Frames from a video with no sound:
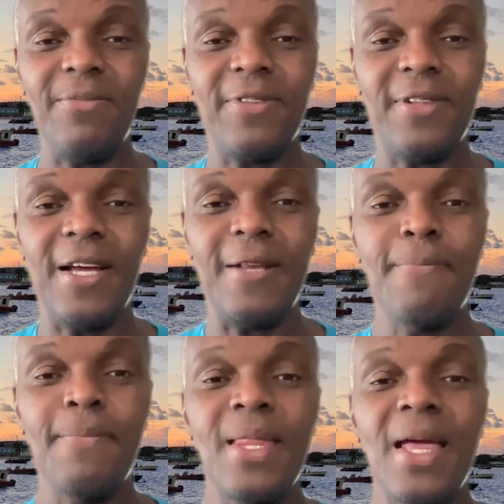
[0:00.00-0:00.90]
flight
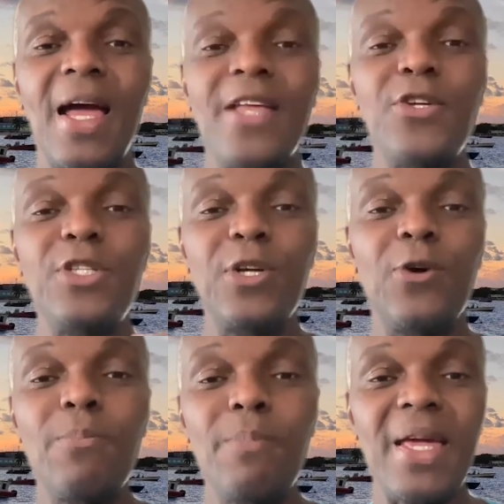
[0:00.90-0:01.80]
and you
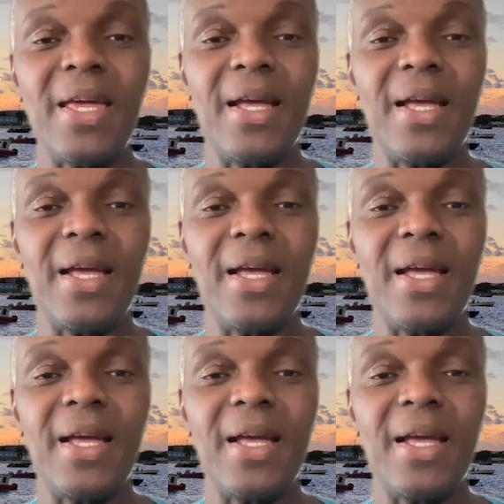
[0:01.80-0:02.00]
don't make